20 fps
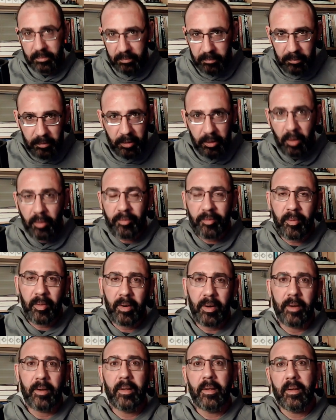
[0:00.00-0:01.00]
go for
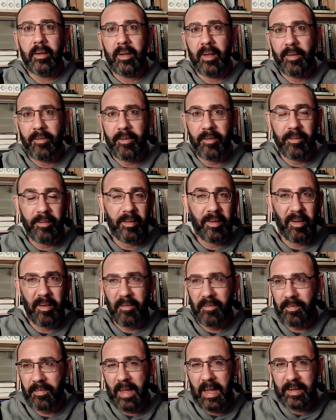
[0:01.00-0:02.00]
it.
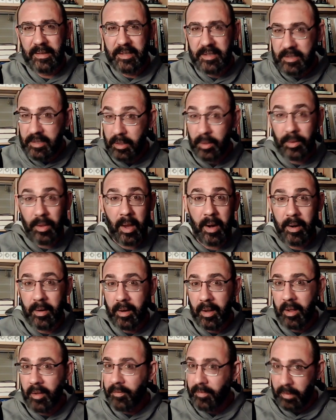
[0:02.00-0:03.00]
If that's still not
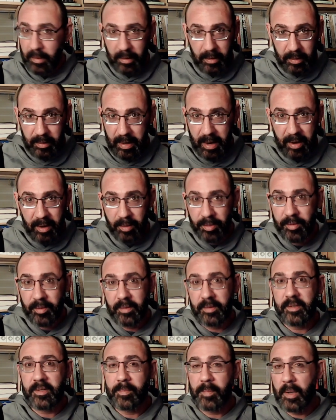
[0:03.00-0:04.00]
enough and you need to add a 3rd
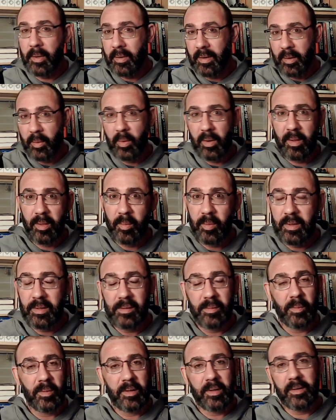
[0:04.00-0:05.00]
spoke in one of the
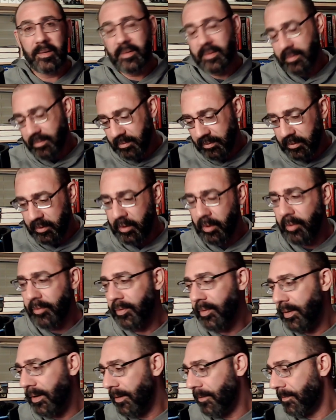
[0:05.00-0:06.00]
wheels, go
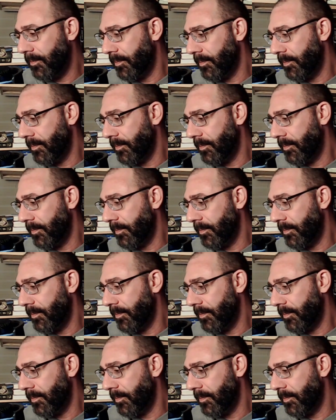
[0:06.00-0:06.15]
for it.